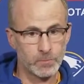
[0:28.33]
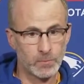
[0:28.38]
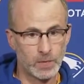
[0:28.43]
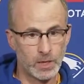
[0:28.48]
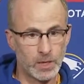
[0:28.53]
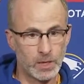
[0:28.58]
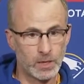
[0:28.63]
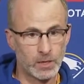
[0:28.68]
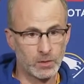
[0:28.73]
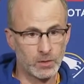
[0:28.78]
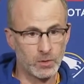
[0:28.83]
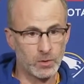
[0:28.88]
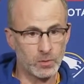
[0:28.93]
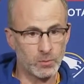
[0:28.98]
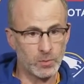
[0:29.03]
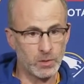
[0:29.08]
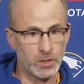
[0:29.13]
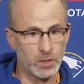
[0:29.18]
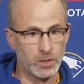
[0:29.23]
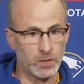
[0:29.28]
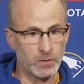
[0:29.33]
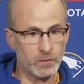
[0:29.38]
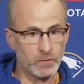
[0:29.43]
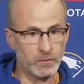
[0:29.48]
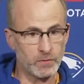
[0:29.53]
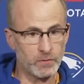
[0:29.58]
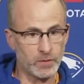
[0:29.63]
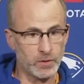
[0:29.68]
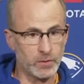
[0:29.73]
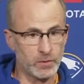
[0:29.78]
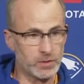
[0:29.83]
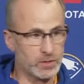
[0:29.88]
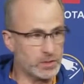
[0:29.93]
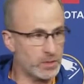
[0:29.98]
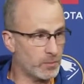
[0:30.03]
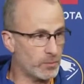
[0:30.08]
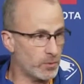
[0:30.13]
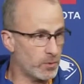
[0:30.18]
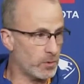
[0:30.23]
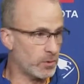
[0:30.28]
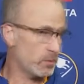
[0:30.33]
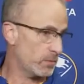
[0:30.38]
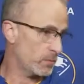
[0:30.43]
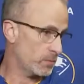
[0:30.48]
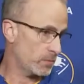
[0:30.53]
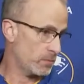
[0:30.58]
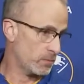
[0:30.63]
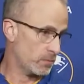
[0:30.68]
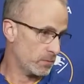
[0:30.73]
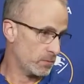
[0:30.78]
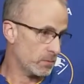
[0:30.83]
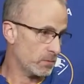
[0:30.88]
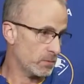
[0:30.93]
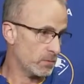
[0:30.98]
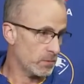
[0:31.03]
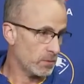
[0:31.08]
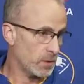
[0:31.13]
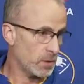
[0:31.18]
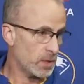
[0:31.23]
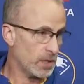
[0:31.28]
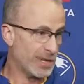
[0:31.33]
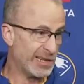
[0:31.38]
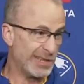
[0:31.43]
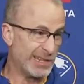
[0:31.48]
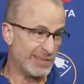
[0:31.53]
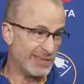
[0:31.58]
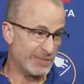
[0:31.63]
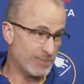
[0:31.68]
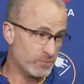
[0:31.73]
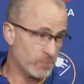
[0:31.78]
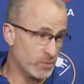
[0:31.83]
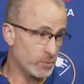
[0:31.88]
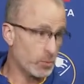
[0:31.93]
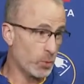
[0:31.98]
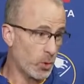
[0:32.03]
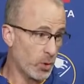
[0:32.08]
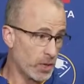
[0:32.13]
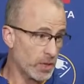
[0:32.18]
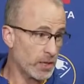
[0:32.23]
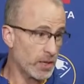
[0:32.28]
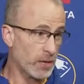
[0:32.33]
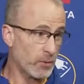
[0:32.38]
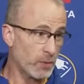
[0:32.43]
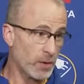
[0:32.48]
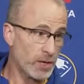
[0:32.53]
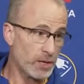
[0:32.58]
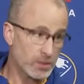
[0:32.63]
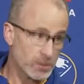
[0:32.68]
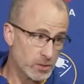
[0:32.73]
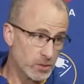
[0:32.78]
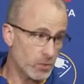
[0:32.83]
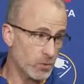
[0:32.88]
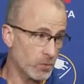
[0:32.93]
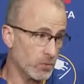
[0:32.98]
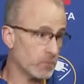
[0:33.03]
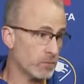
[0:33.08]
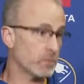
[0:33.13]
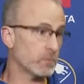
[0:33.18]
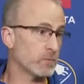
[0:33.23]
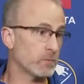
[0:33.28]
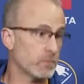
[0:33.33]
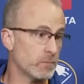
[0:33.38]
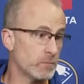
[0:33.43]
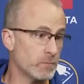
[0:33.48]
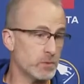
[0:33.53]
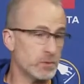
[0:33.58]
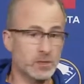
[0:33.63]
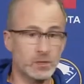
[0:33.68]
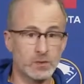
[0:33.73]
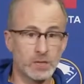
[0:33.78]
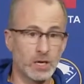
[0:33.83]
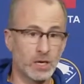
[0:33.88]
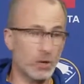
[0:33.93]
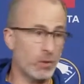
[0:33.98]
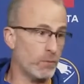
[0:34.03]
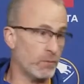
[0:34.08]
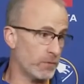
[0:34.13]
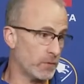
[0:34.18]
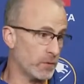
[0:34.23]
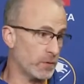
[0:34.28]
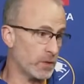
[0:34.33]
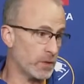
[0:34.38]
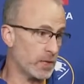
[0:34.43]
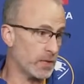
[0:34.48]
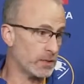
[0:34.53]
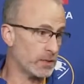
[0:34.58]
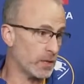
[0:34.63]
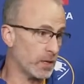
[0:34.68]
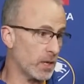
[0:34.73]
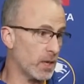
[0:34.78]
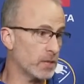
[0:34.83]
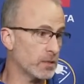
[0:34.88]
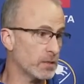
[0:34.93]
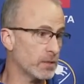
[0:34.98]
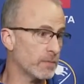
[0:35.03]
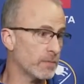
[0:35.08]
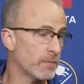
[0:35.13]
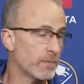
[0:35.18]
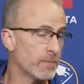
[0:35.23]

and it could be very simple, and it's pointing that way, so we'll stay hopeful that that's the case.